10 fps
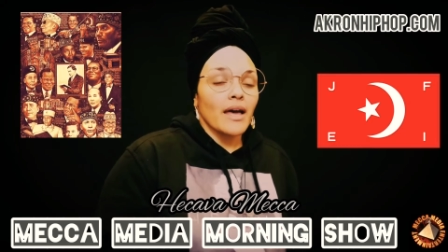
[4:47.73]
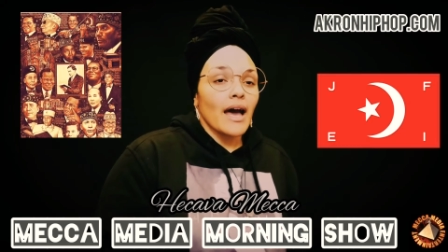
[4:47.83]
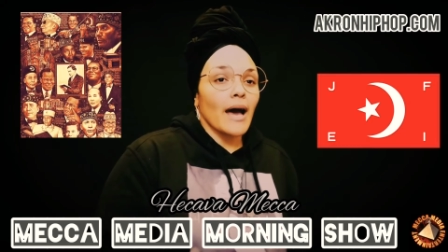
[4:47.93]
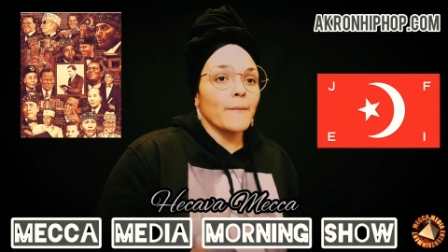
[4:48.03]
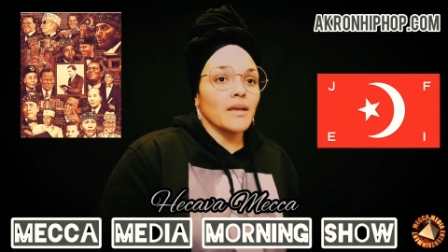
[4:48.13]

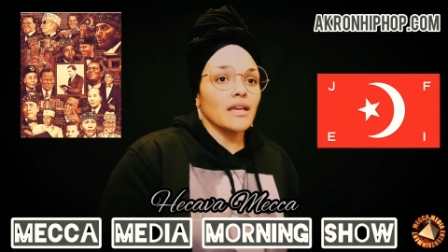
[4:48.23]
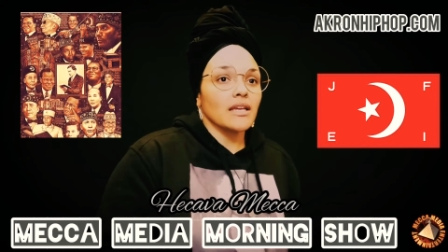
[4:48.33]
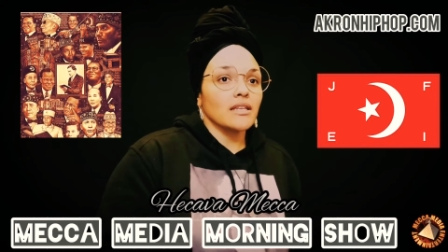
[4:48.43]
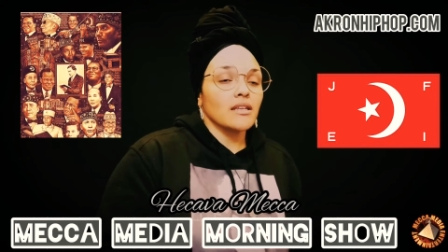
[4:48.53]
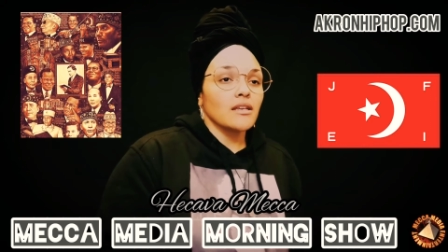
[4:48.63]
I
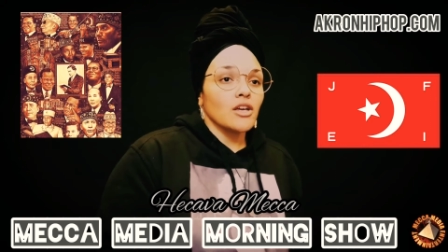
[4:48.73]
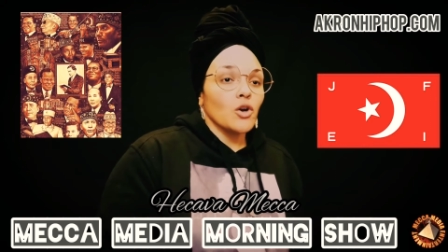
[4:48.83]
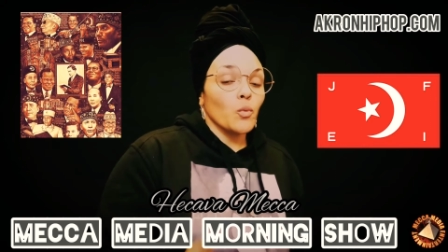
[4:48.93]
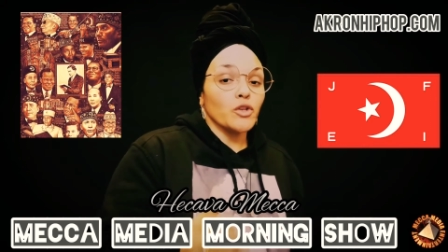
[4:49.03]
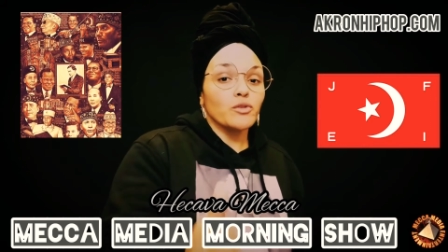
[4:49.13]
mean,
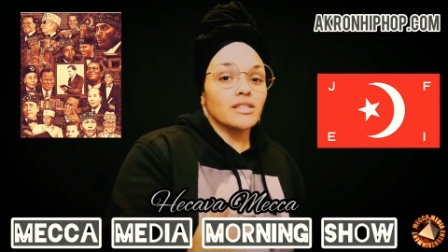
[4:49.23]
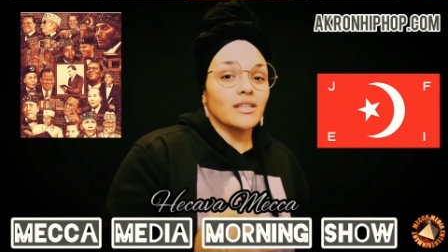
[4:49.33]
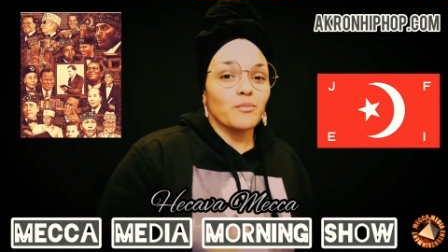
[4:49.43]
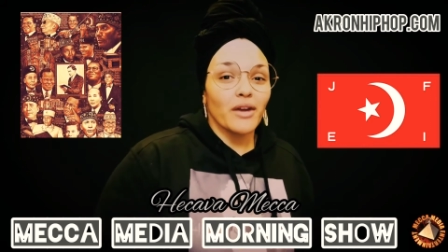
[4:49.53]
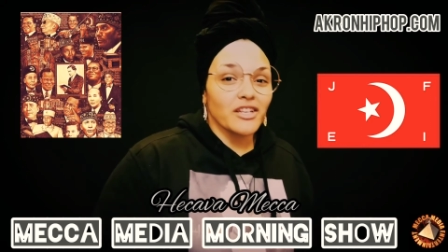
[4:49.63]
when you see the
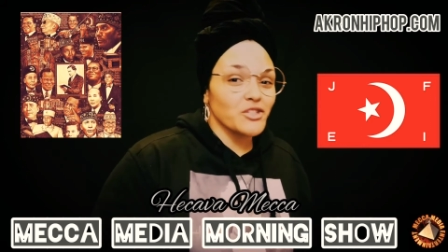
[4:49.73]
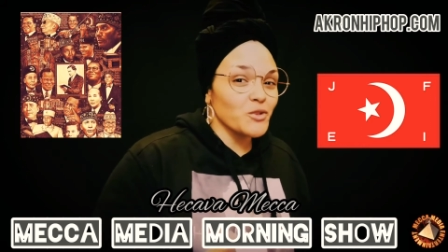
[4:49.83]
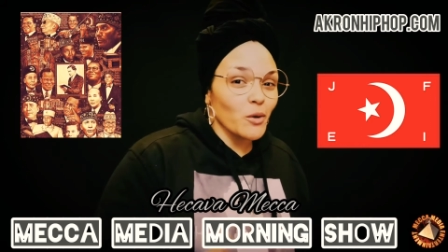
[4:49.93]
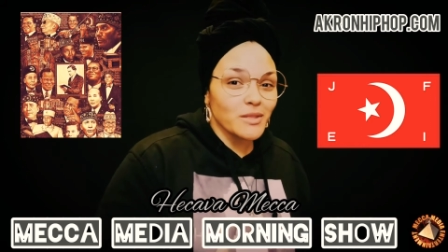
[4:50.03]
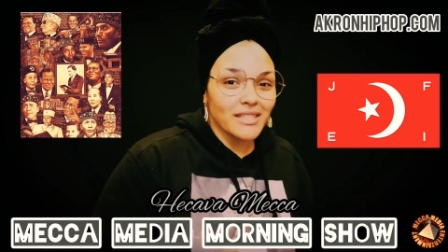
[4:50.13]
brothers, you're
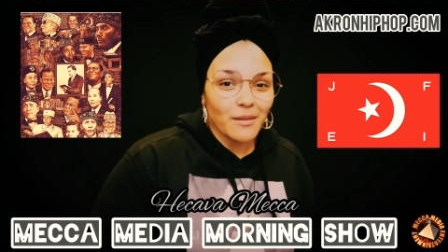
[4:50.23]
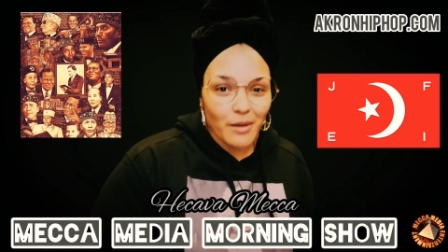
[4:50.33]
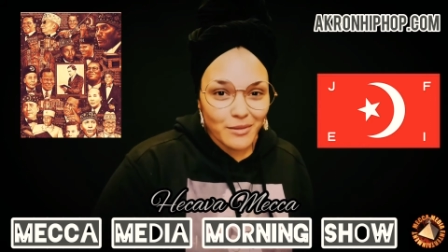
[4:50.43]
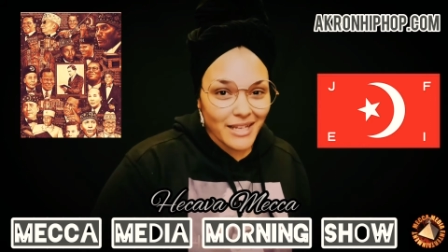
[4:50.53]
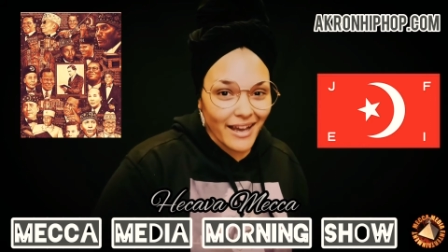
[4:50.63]
gonna see a bow
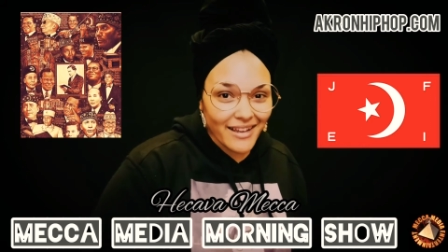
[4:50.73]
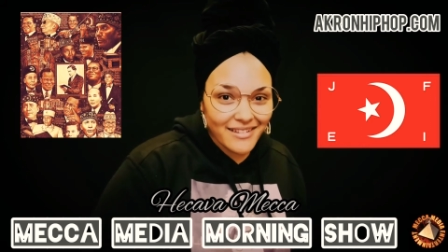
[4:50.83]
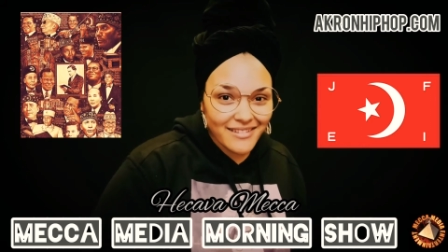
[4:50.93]
tie.